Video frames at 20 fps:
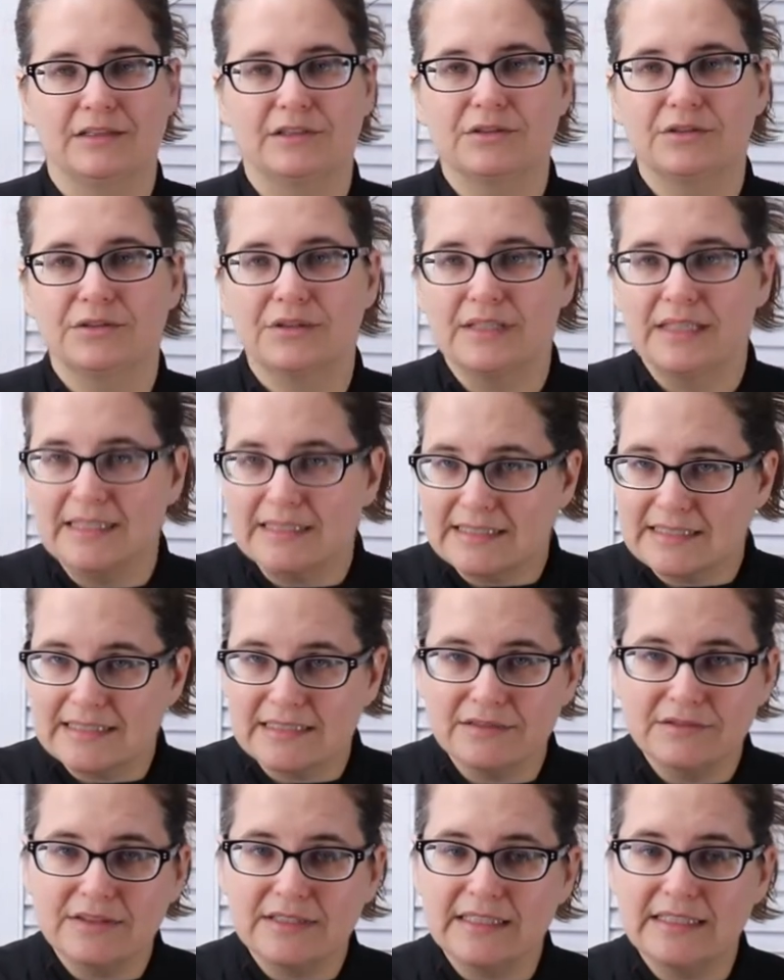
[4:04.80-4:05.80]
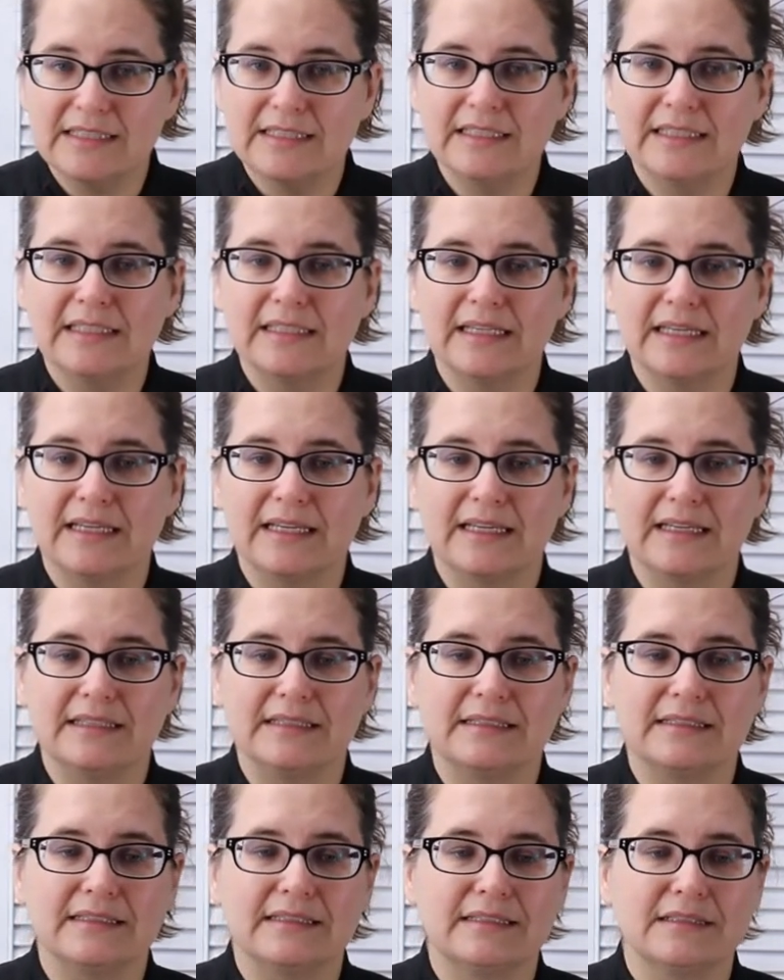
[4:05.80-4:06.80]
creativity
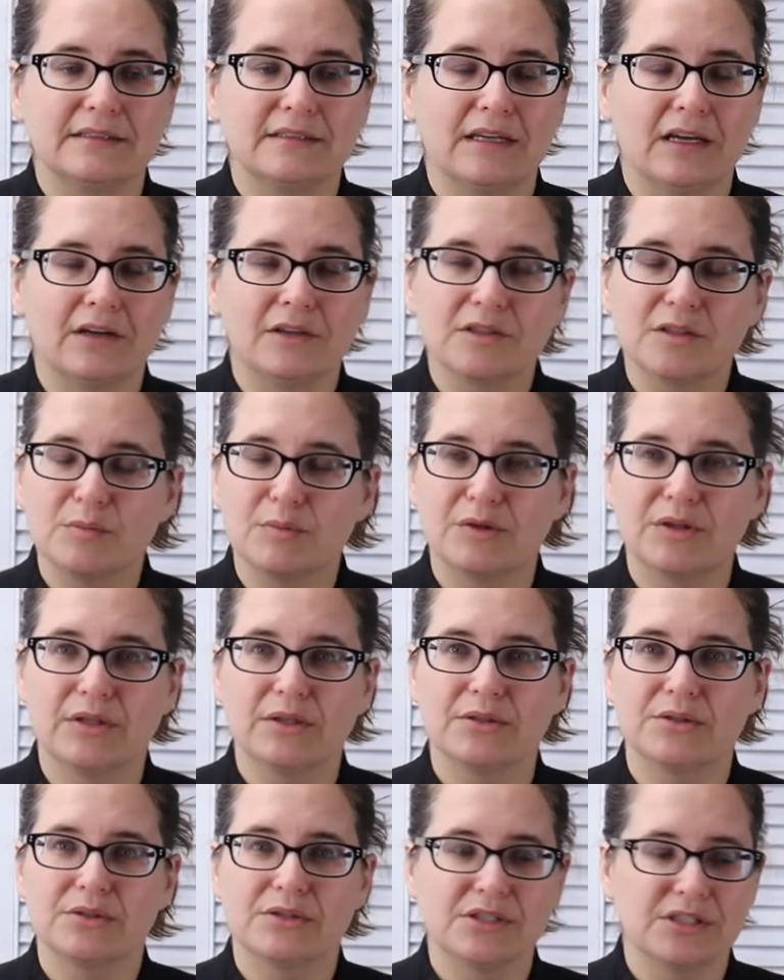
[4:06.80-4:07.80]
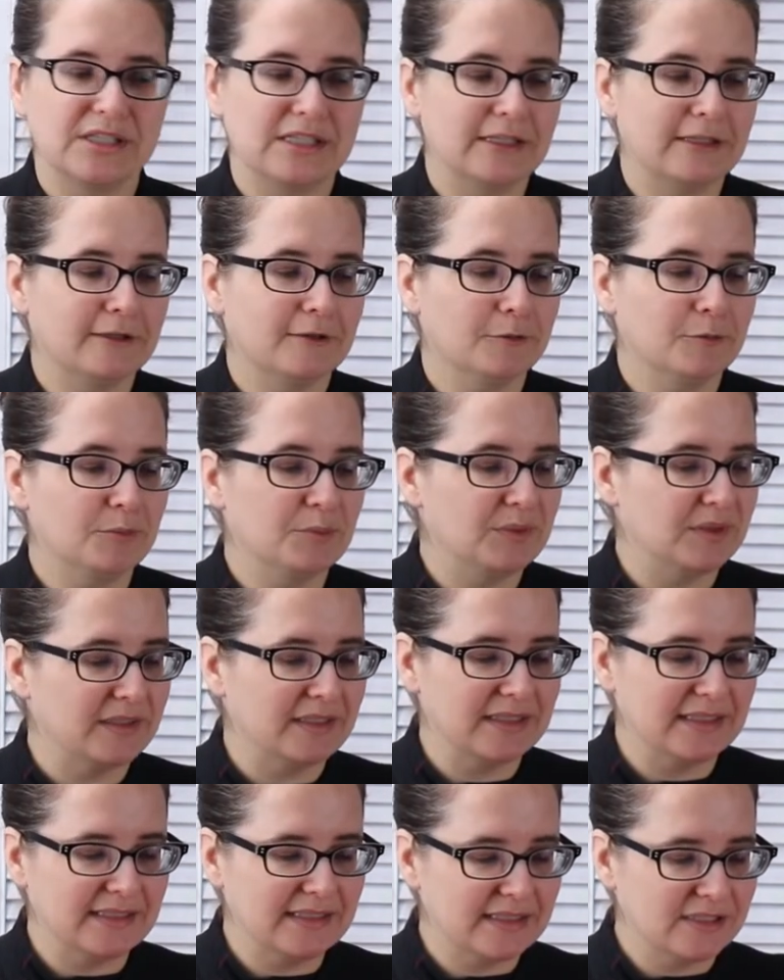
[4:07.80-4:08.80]
and entrepreneurship,
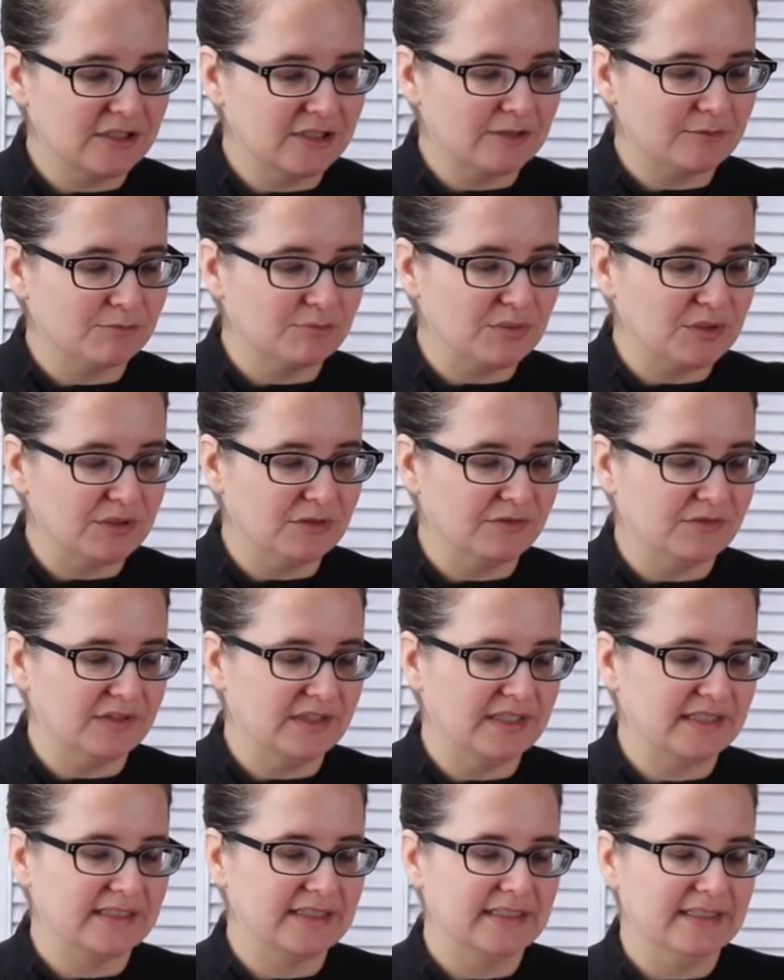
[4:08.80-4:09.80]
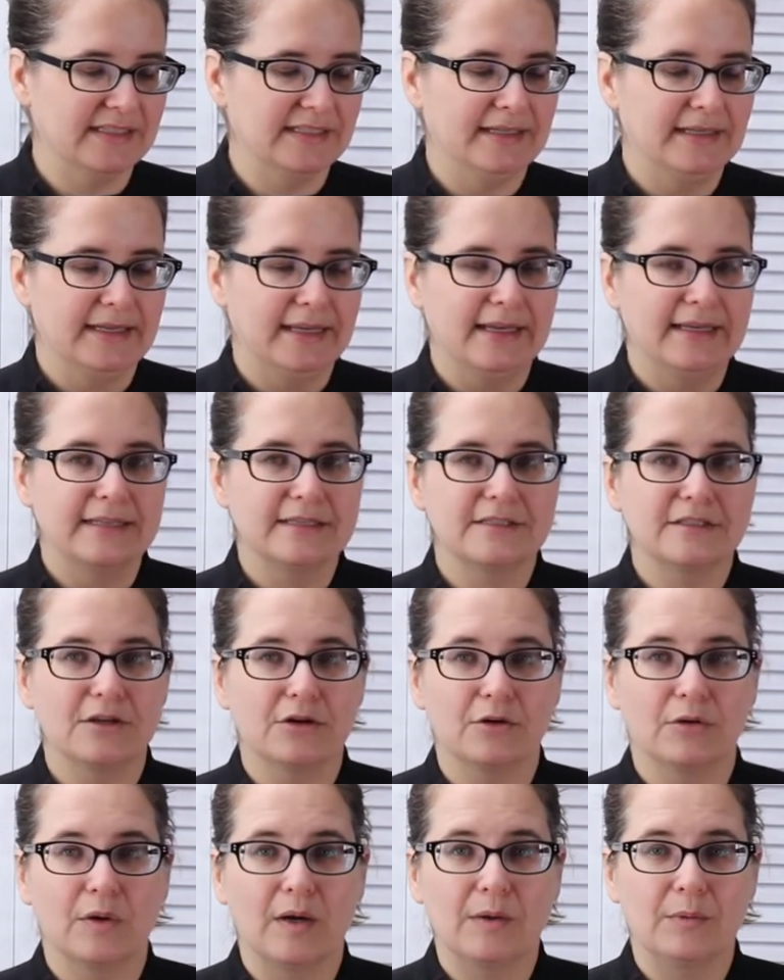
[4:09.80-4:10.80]
it's just perfect.
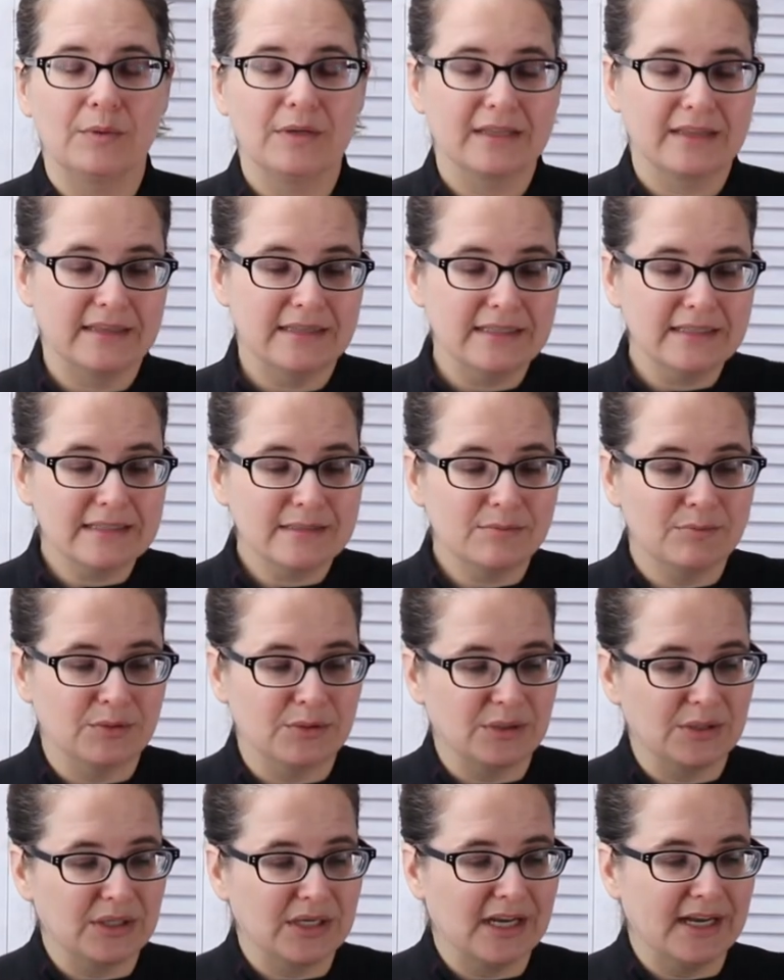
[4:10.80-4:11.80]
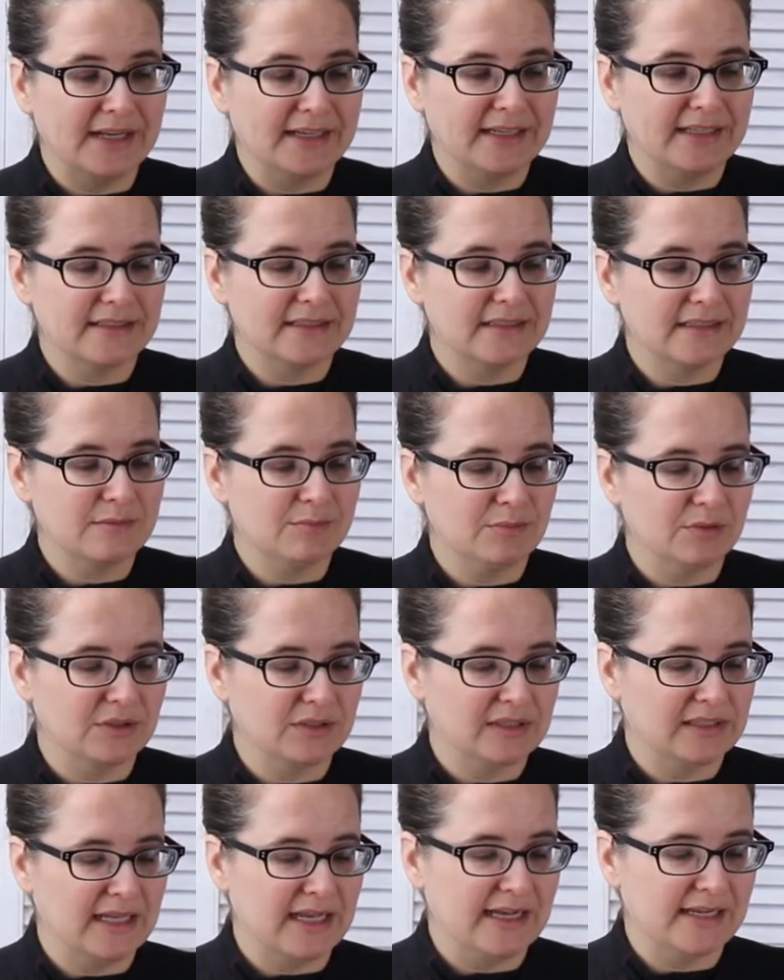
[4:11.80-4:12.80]
So with this book, I got this
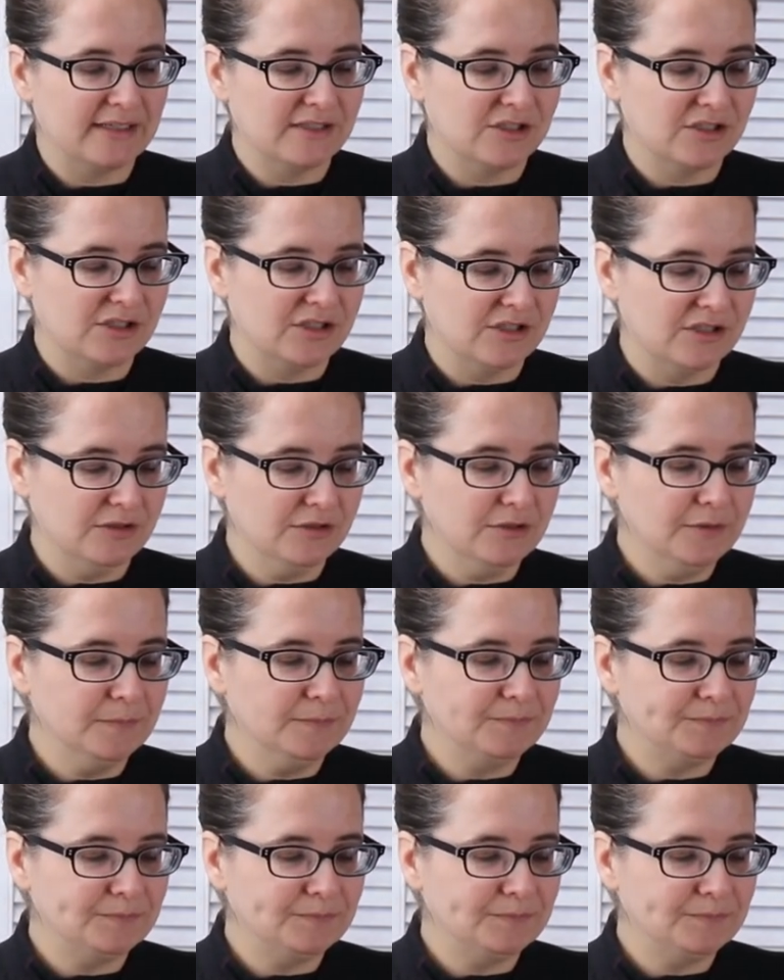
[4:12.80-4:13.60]
book last year